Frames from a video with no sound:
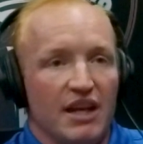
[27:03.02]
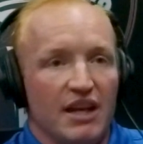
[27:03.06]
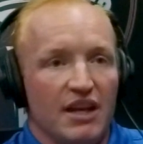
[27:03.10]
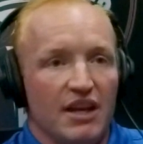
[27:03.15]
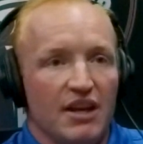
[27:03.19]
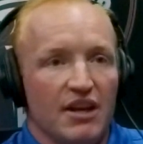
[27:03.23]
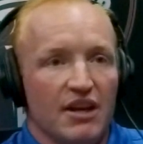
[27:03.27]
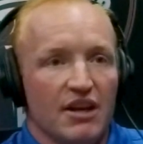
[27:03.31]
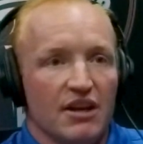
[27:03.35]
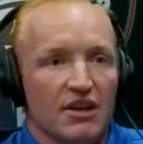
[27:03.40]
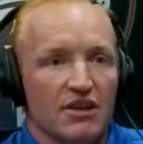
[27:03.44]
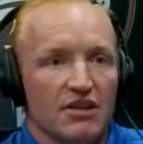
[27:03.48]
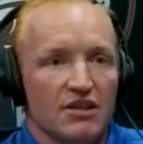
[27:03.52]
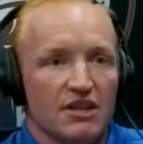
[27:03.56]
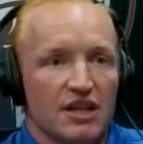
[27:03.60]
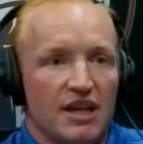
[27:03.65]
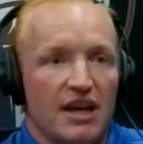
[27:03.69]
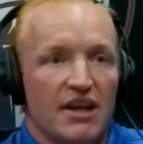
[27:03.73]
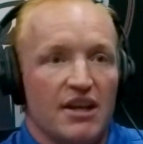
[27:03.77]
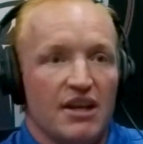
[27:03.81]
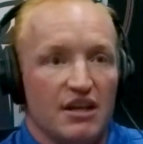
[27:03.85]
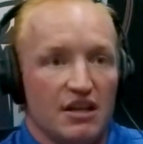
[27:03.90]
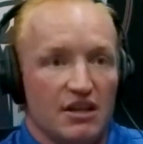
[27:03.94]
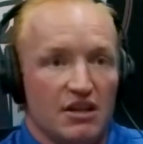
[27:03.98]
years.
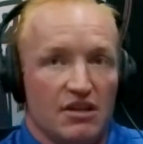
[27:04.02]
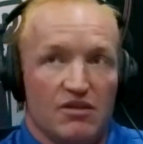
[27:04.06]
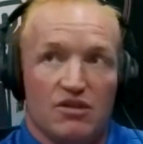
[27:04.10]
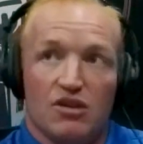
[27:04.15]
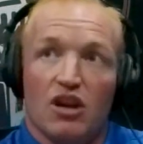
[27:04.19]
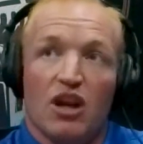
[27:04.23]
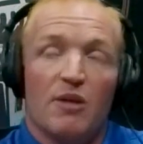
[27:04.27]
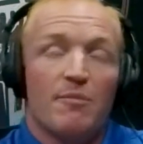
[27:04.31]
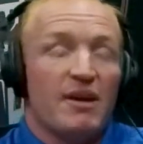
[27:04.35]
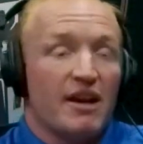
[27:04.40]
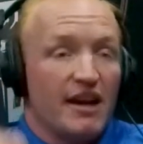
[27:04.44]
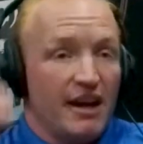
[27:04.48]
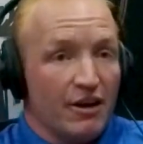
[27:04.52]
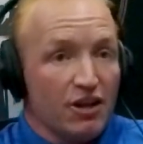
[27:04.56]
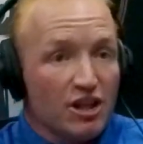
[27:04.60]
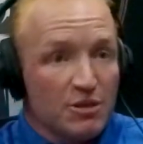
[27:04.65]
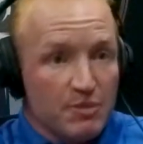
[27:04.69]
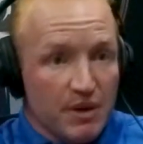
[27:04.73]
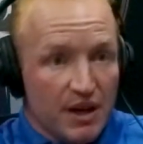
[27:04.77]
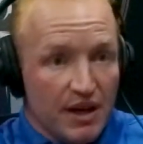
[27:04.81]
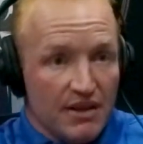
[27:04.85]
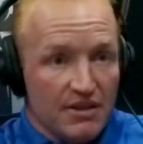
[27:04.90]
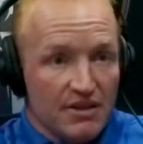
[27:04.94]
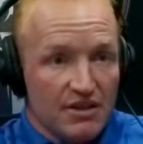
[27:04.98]
Now talk about
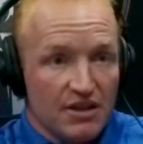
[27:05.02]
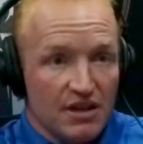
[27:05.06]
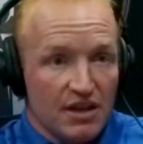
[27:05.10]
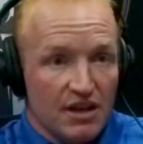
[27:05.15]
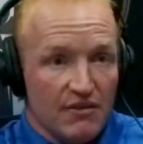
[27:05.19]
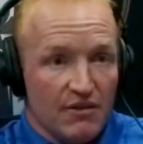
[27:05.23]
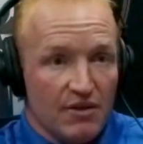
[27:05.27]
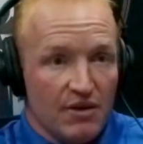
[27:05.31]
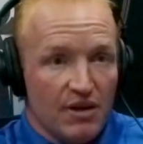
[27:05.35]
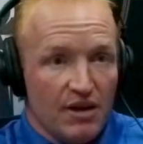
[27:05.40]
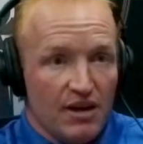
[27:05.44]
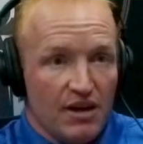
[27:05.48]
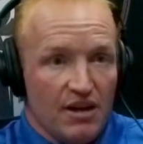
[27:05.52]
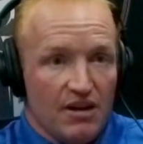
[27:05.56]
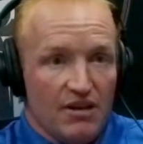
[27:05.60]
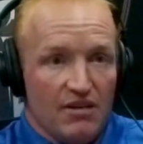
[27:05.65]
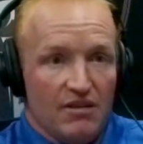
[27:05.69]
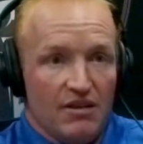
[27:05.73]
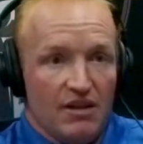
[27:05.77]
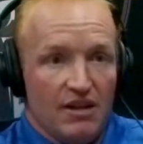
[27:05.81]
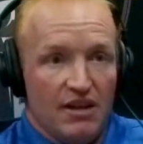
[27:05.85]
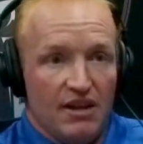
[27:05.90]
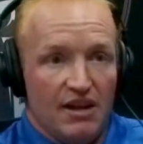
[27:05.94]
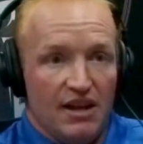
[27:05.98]
airspace,
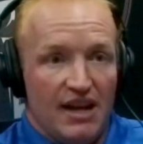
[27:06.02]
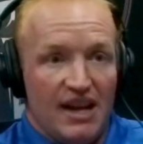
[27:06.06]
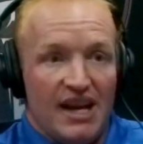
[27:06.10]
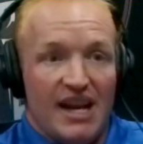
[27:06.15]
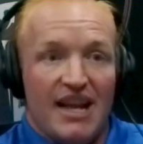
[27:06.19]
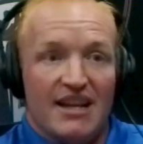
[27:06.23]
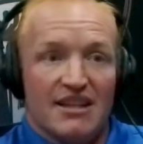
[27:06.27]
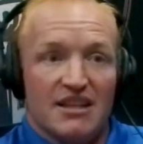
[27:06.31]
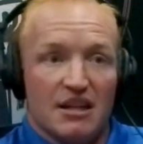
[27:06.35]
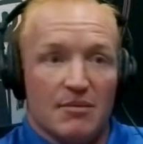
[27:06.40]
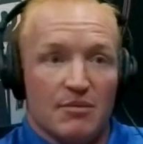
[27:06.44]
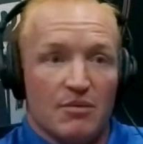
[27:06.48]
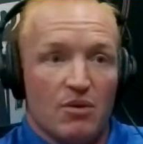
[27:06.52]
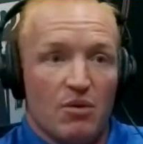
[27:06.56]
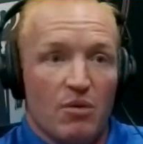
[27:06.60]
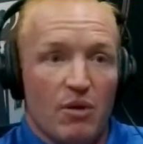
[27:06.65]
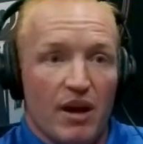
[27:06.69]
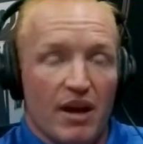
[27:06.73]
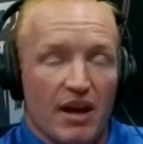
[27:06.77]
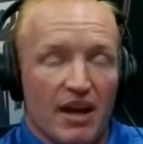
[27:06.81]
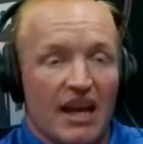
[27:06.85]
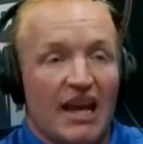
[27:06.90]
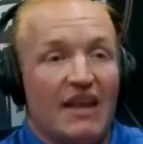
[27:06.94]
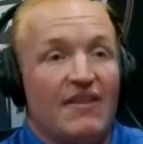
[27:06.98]
it adds up
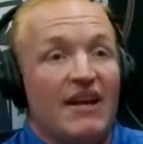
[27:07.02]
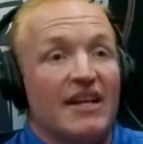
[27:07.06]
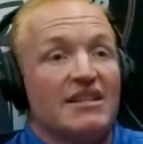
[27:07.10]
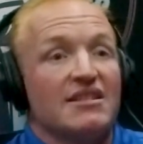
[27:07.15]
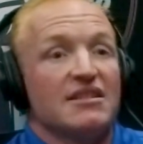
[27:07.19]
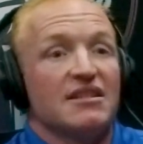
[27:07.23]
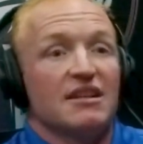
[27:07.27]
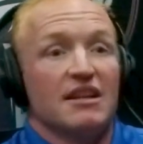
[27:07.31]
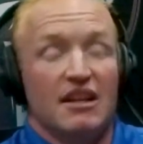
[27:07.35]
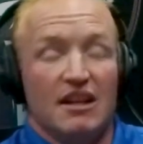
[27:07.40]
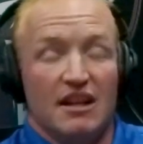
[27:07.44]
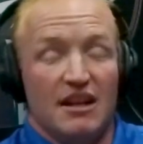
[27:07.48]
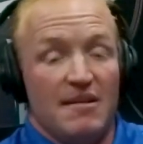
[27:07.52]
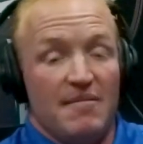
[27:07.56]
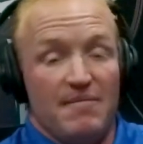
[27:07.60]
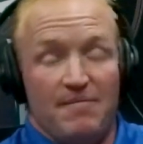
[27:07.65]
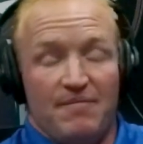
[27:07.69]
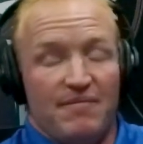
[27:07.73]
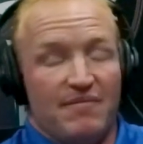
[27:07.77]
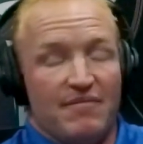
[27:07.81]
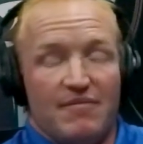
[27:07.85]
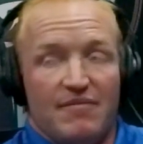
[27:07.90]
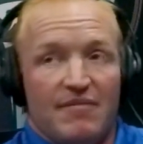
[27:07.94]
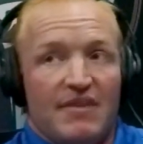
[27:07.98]
quick. And
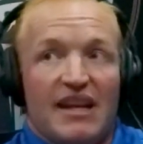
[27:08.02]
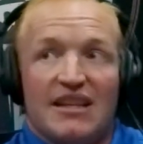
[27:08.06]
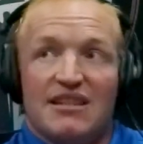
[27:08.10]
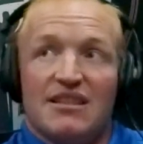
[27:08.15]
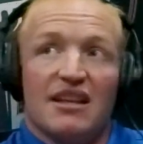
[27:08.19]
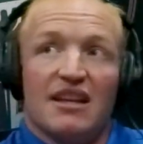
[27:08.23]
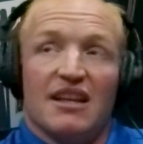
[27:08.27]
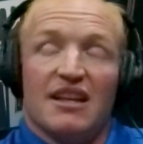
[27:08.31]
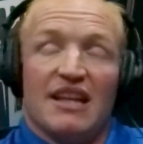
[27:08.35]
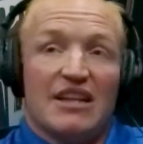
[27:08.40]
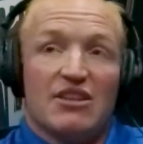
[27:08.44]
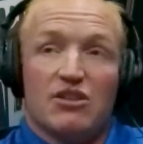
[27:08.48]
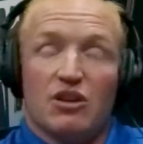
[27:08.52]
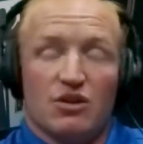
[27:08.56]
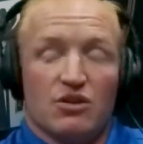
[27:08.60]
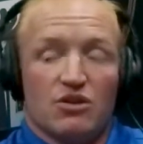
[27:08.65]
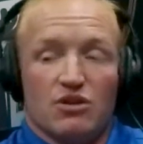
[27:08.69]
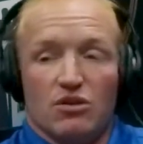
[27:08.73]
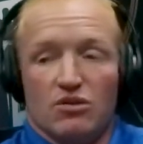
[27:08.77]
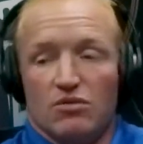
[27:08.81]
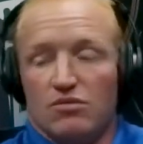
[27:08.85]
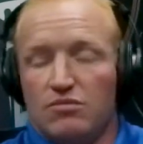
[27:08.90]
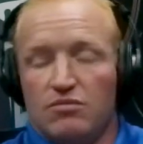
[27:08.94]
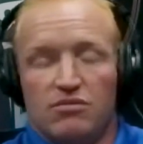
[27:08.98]
that's
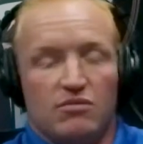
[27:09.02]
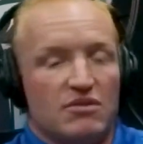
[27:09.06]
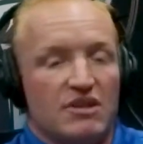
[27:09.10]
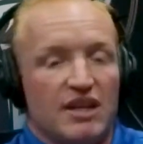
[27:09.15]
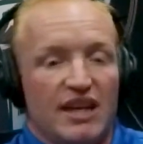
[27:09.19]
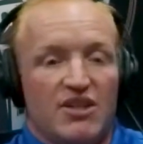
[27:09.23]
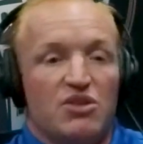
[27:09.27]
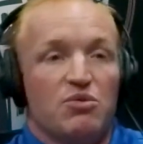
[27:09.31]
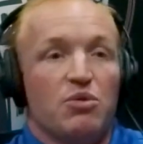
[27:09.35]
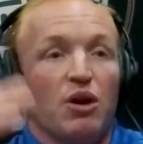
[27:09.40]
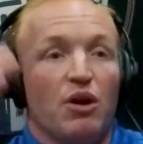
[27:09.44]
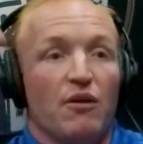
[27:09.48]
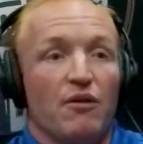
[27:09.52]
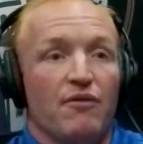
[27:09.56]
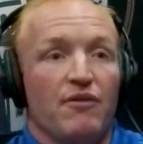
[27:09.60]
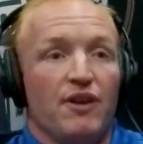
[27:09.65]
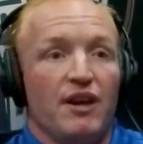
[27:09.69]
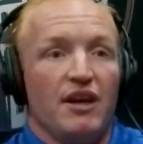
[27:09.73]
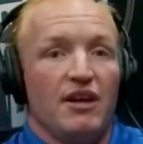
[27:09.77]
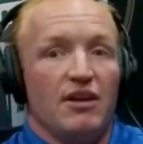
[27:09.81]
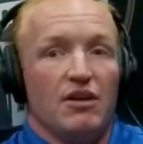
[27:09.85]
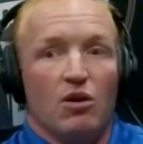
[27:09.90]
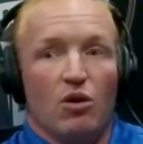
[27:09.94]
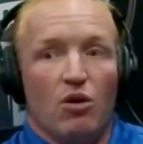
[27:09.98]
also, say, 12
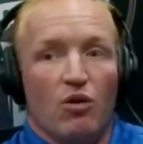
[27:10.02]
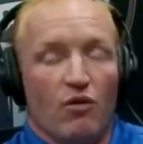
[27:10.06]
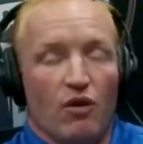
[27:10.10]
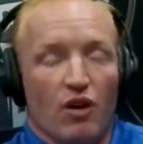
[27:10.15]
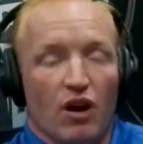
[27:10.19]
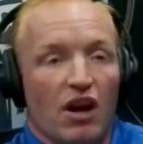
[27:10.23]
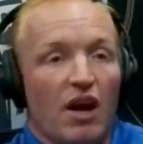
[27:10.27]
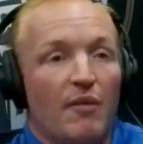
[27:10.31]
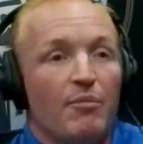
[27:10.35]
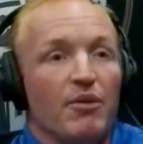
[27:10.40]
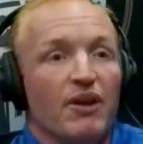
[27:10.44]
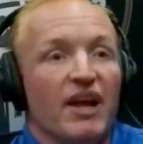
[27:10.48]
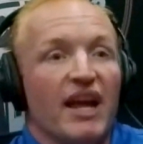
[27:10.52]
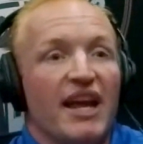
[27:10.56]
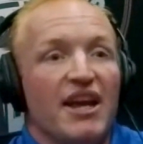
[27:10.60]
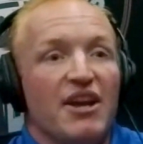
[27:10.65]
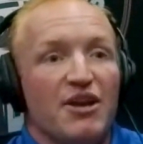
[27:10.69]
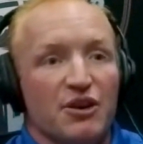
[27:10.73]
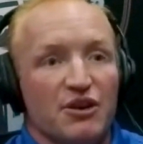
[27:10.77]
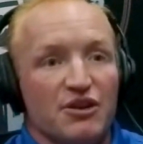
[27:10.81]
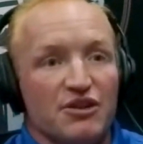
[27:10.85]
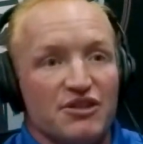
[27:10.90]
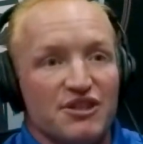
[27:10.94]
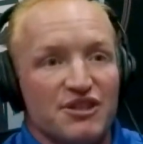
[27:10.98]
feet over a couple
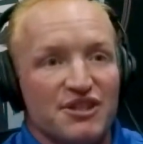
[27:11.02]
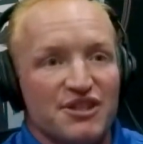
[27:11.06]
acres.